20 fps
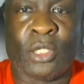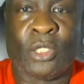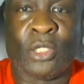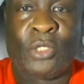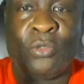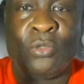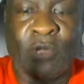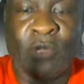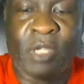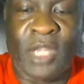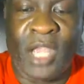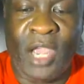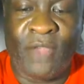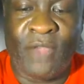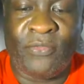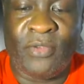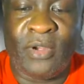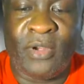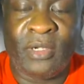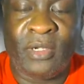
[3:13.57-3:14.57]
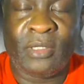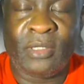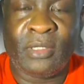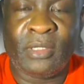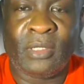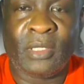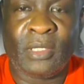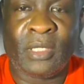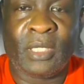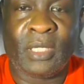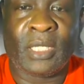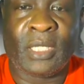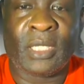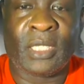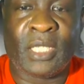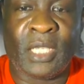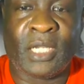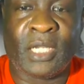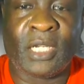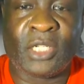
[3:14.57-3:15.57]
You never
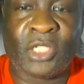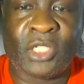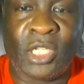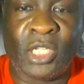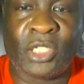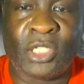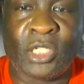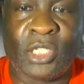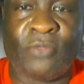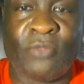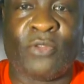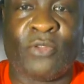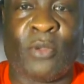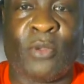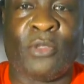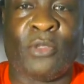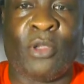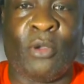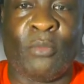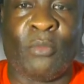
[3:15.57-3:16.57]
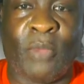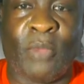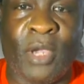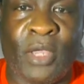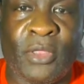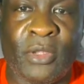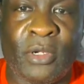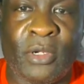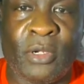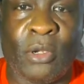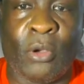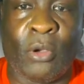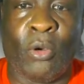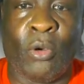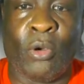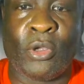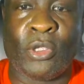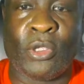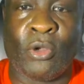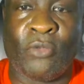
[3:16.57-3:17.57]
get attention from your mother
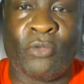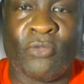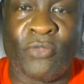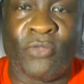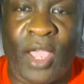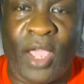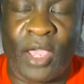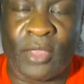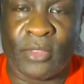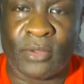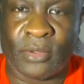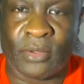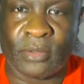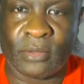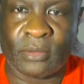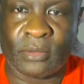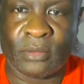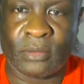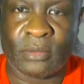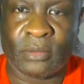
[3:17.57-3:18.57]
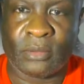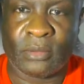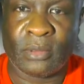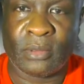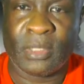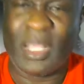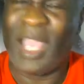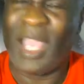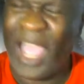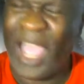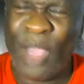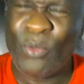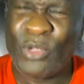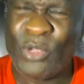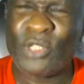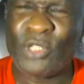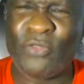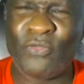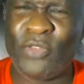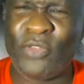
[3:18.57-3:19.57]
or your father. How
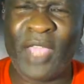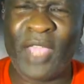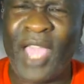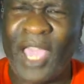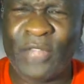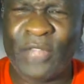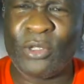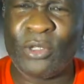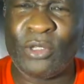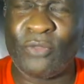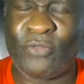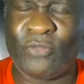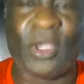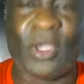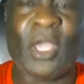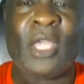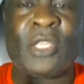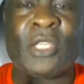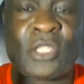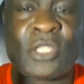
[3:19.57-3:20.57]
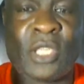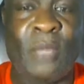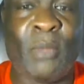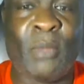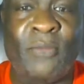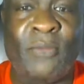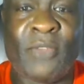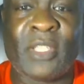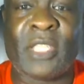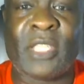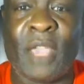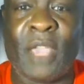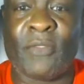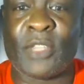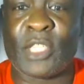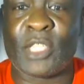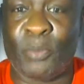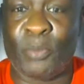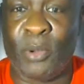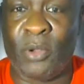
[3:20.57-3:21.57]
would you feel? How do you feel? Some of us have
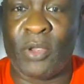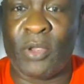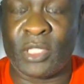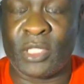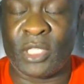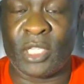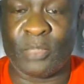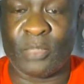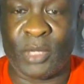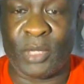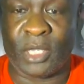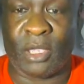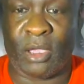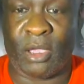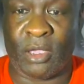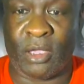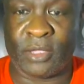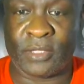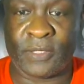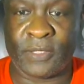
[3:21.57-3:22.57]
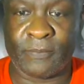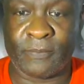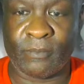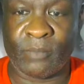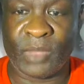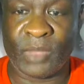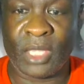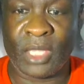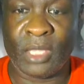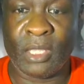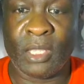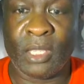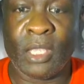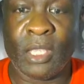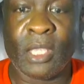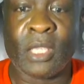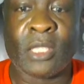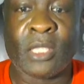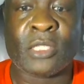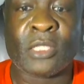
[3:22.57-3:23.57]
experienced this because
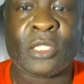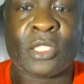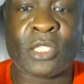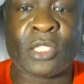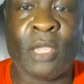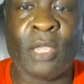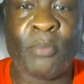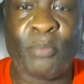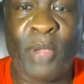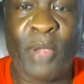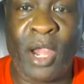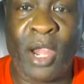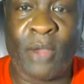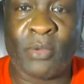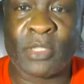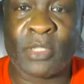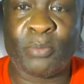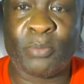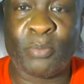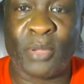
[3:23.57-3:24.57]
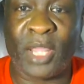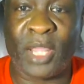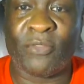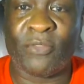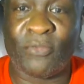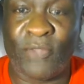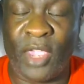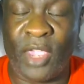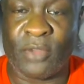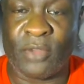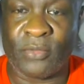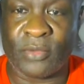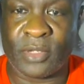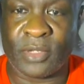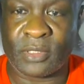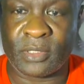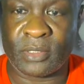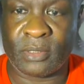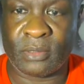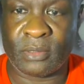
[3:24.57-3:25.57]
some parents play
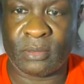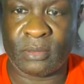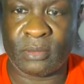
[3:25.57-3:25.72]
favorites.